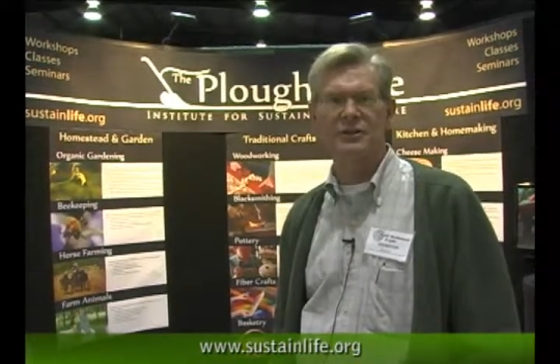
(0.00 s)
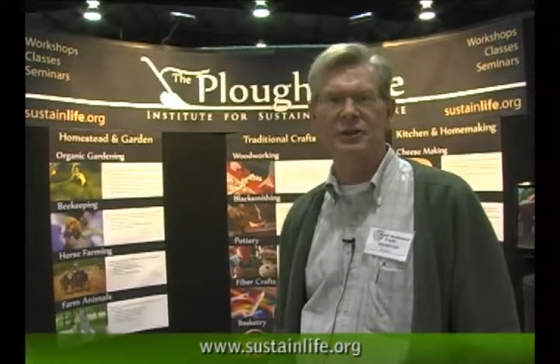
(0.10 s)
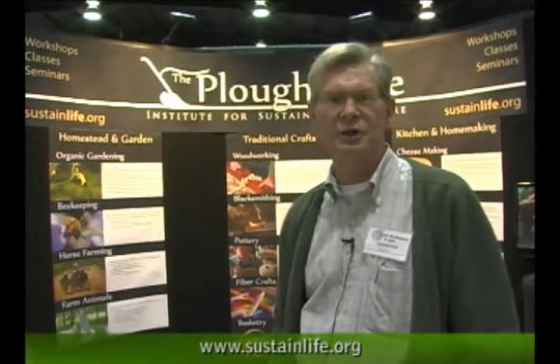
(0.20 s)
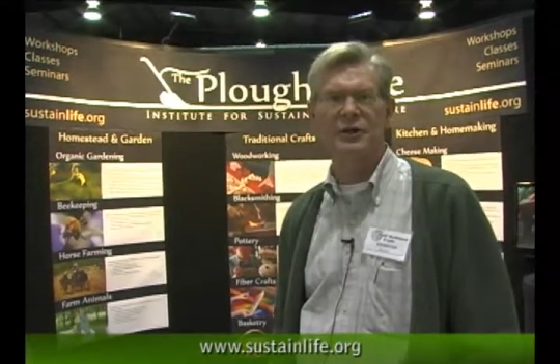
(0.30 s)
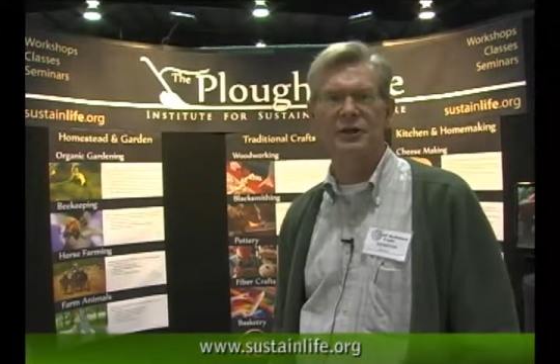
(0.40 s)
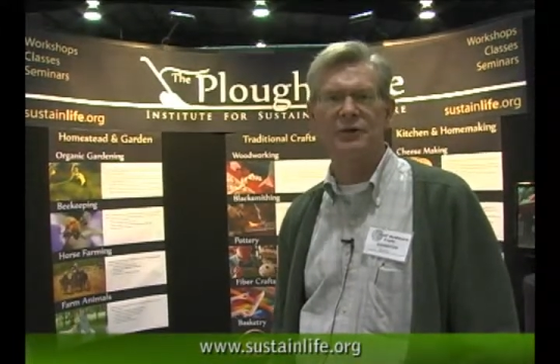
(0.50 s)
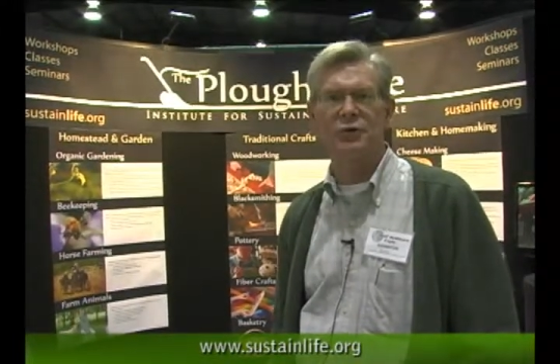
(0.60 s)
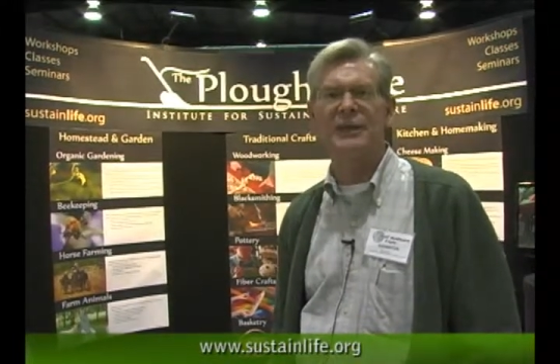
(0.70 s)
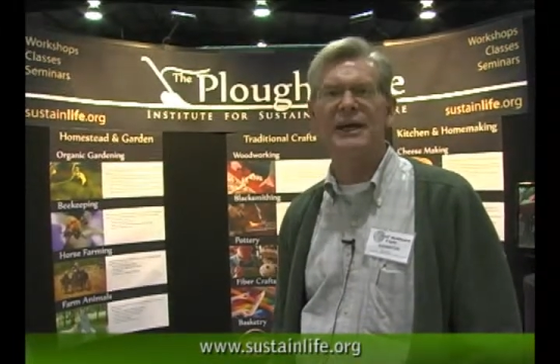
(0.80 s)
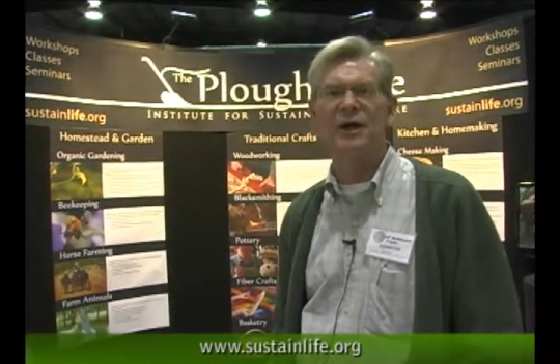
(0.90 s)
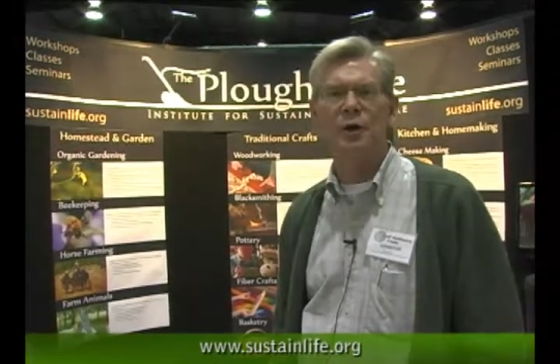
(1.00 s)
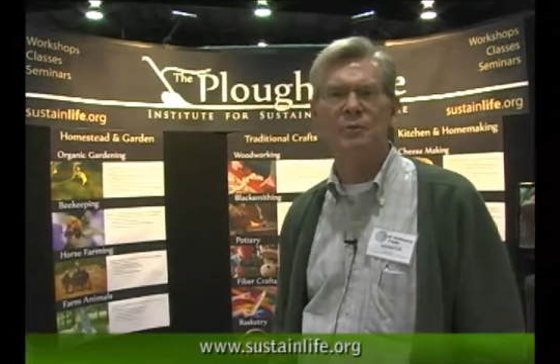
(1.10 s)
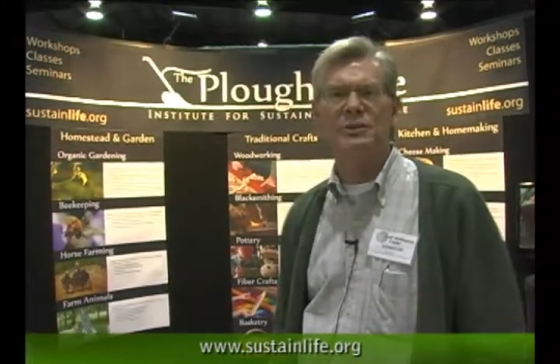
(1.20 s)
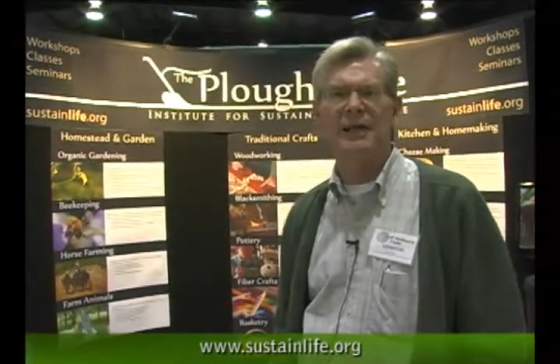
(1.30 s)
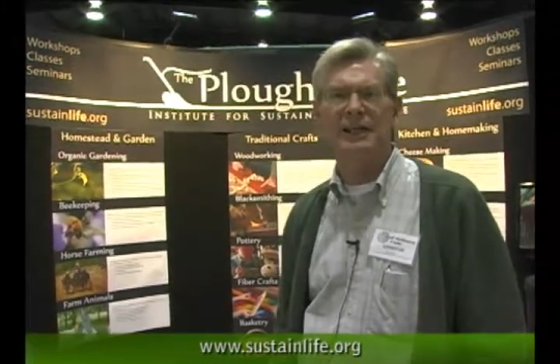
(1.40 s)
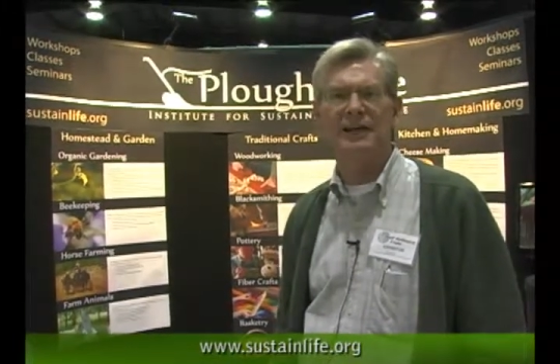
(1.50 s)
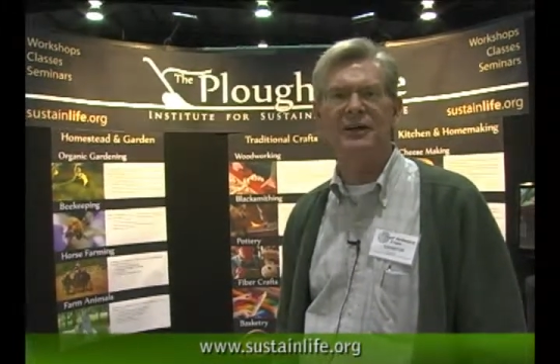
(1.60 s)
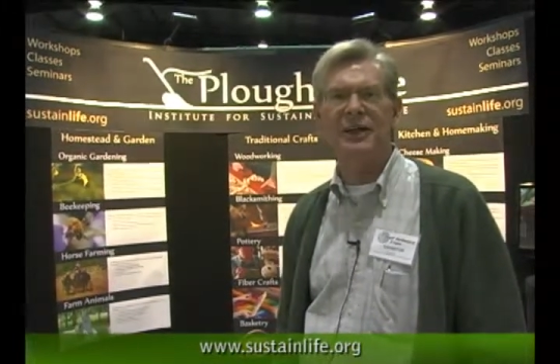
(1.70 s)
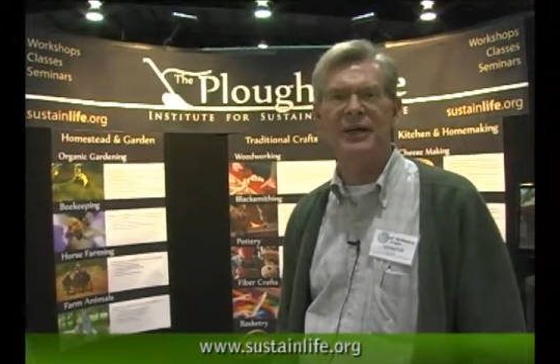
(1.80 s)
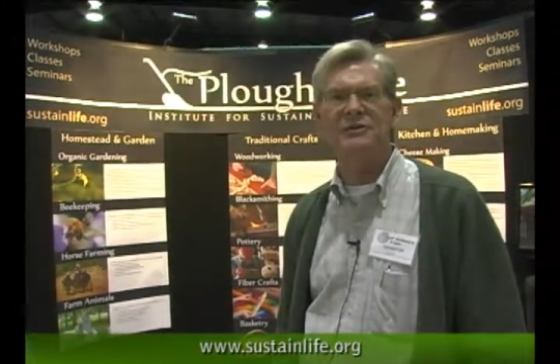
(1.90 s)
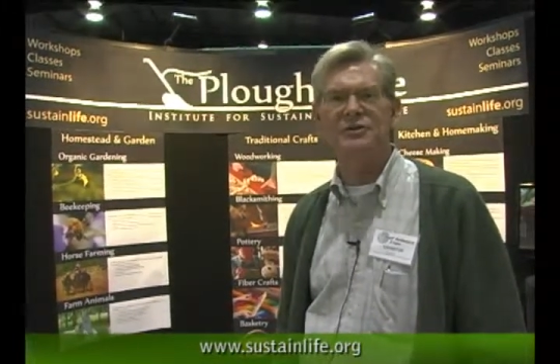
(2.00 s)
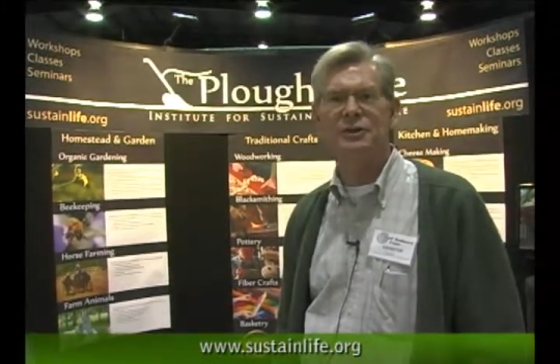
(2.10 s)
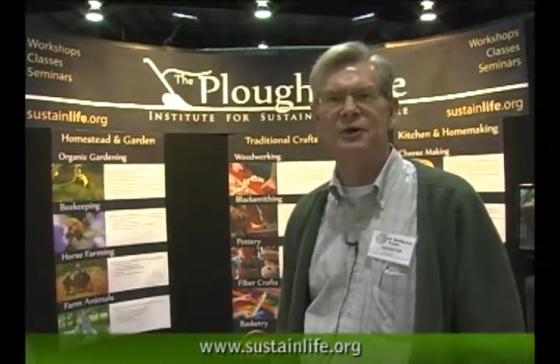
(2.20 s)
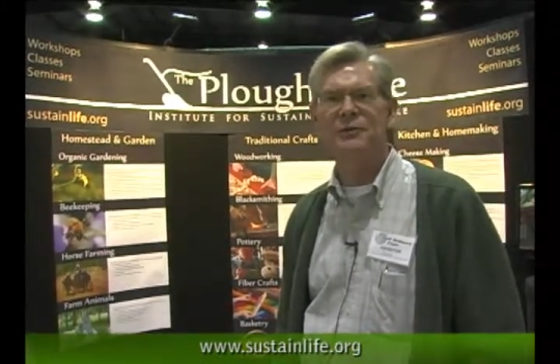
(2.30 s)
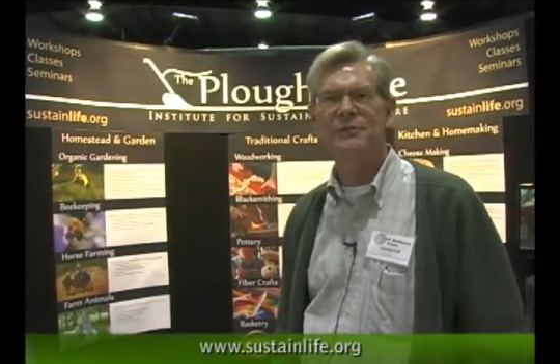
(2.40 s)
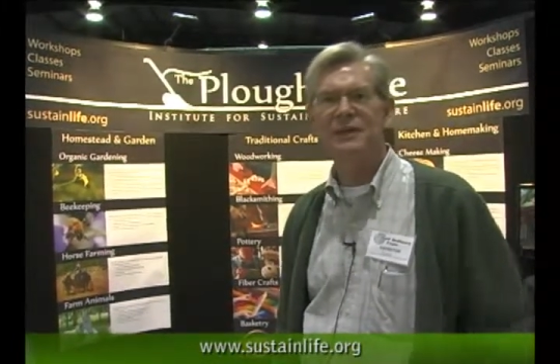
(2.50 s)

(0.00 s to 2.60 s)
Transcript: including a three-day homesteading class. So.